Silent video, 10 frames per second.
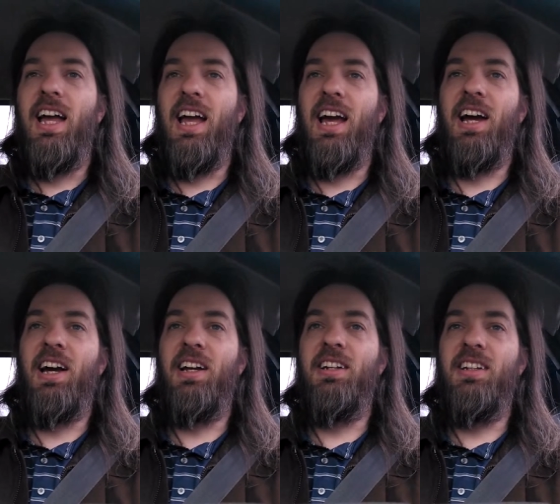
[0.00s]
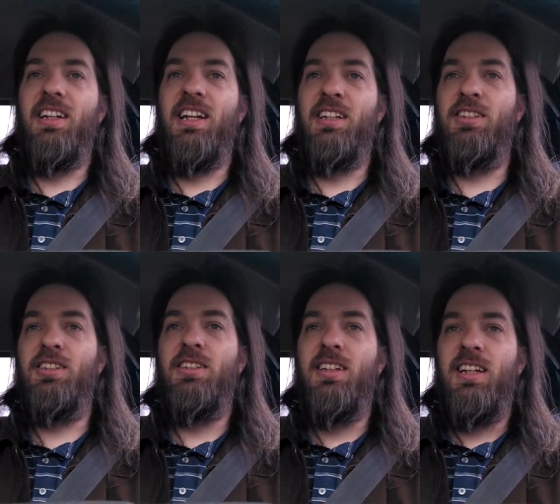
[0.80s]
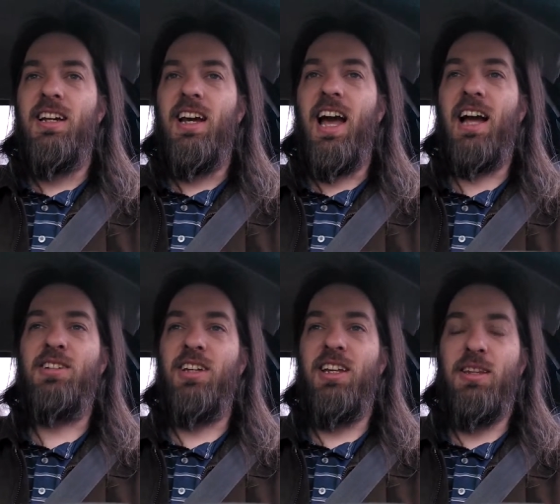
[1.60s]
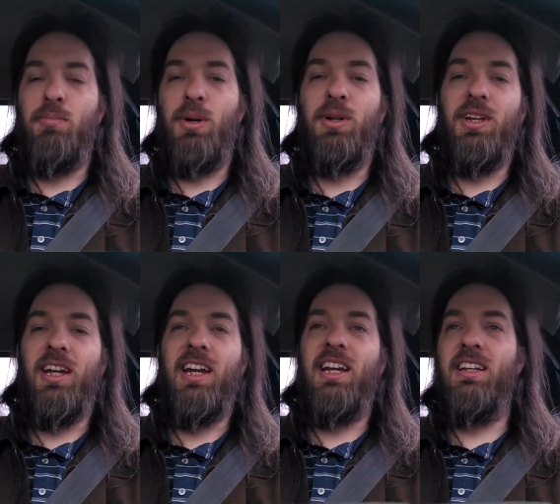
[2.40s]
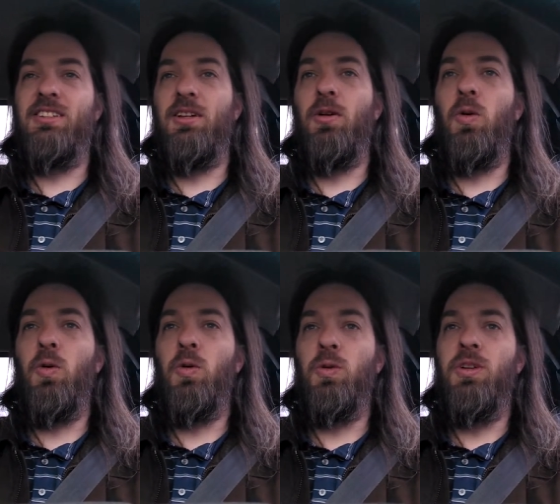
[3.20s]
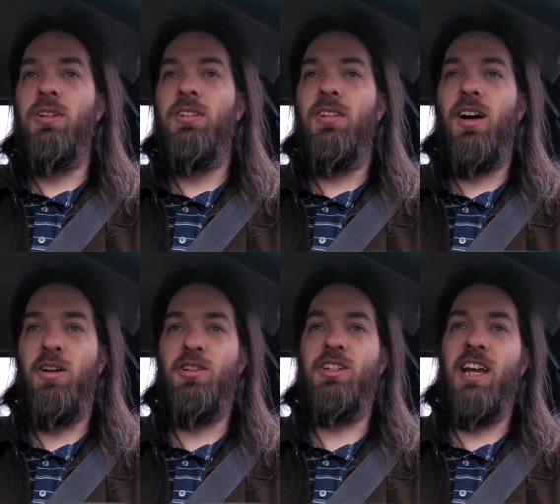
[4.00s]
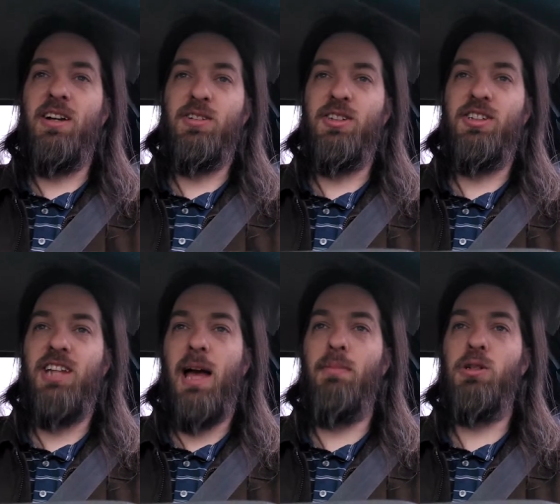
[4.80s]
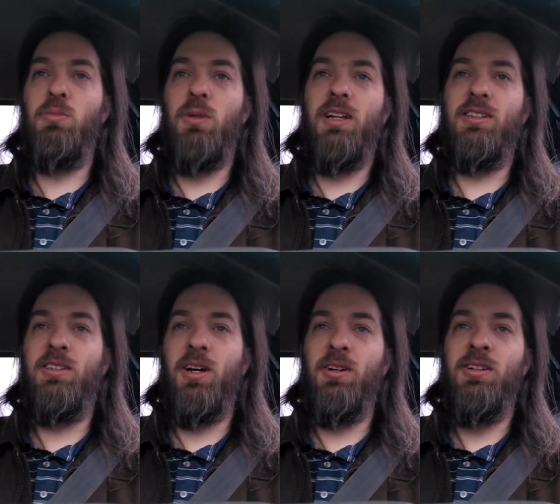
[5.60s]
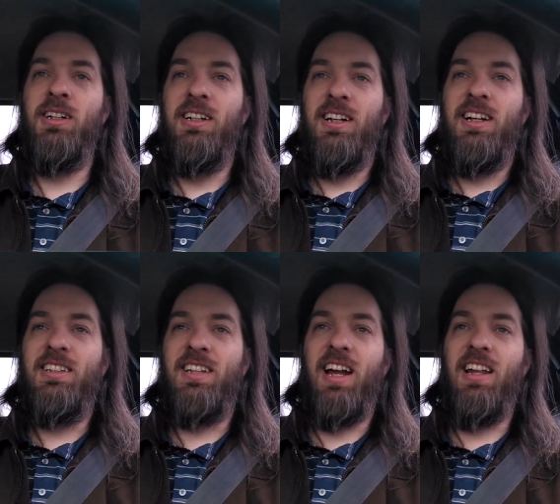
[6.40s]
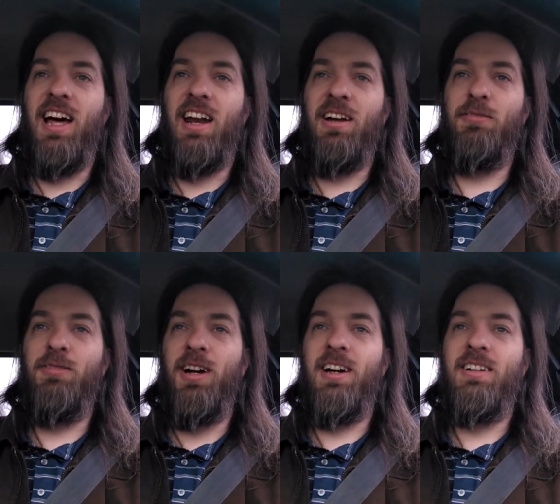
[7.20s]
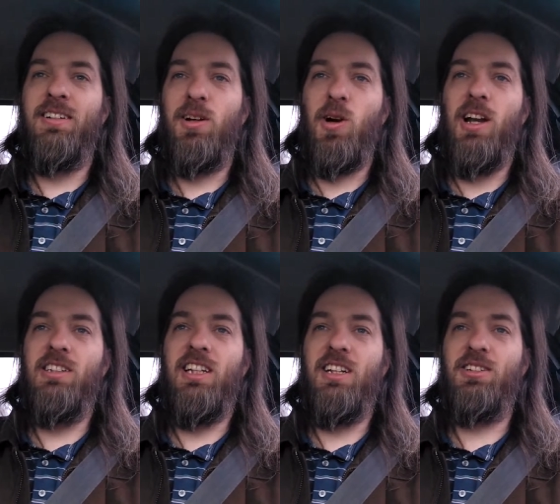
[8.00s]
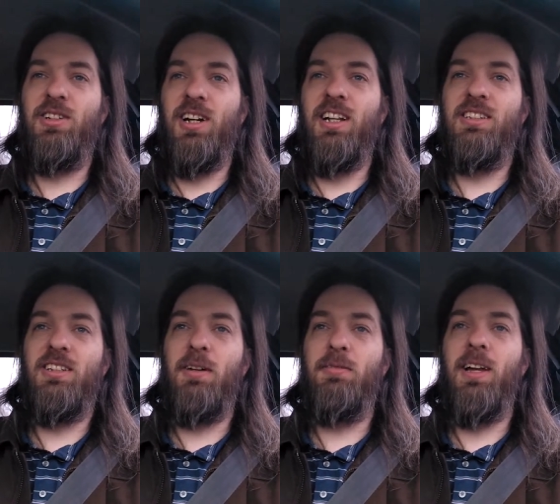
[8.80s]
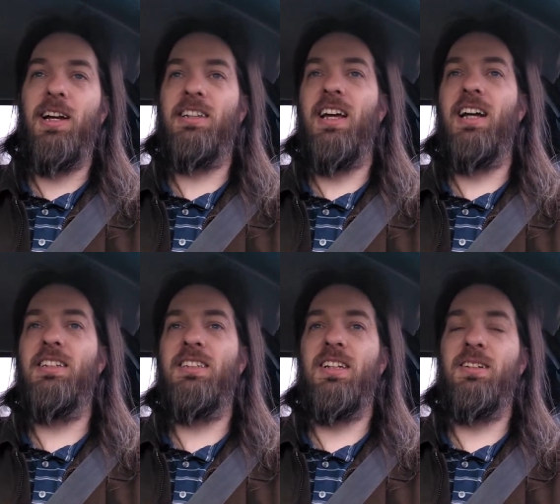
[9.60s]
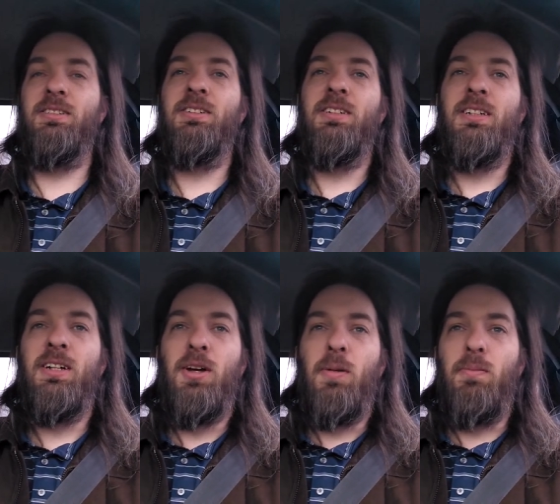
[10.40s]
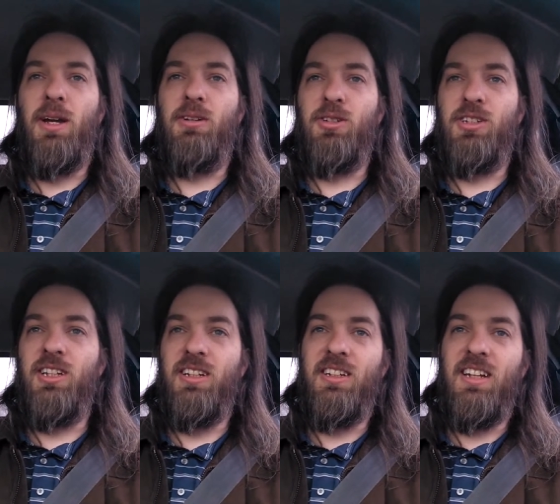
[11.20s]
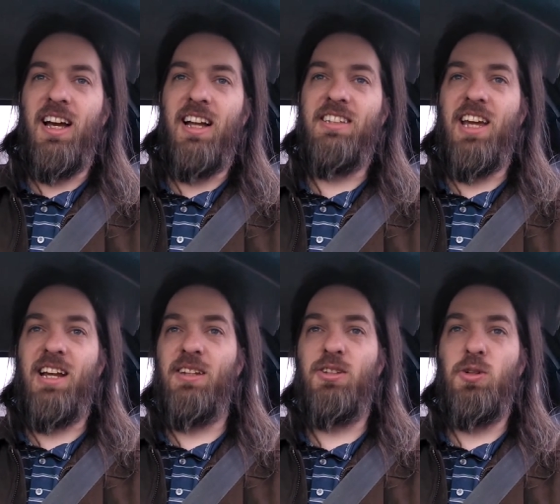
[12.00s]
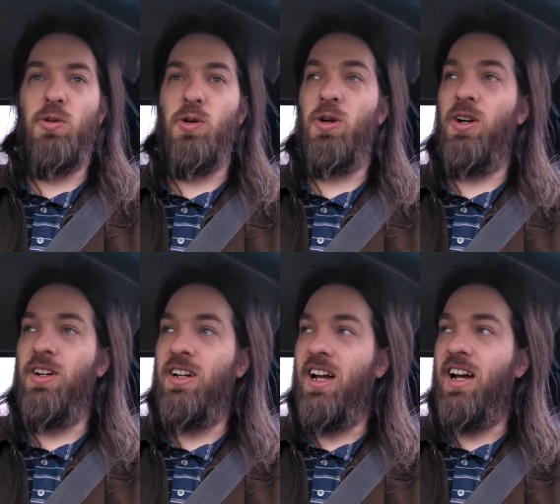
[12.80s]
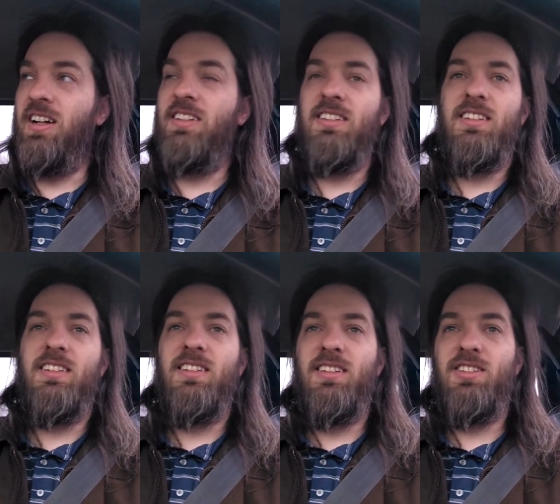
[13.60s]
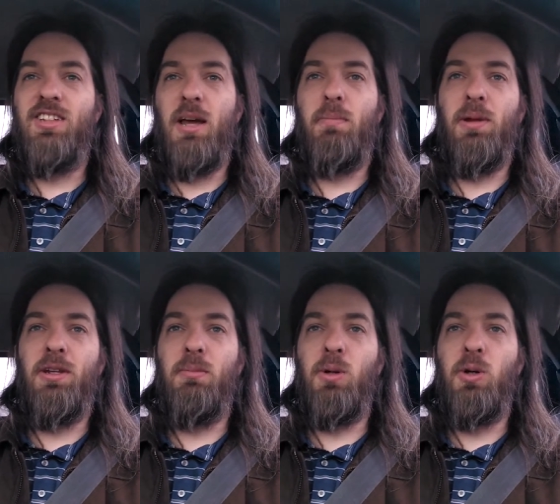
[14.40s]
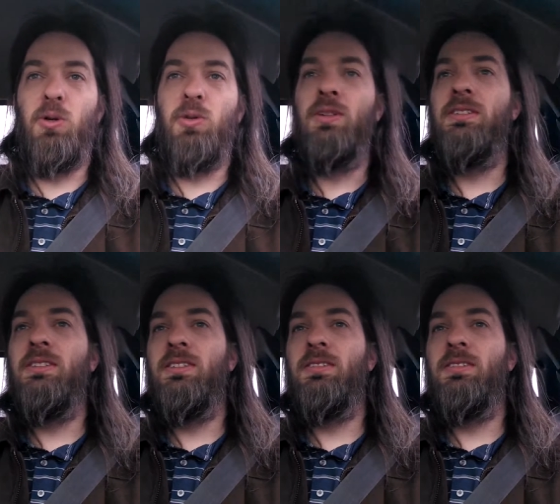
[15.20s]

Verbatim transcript: and it's actually the building is an old undertaker's establishment, so it's got a lot of uh, crazy history and stuff like that. So, be interested in uh, taking the tour and uh, sampling the brew.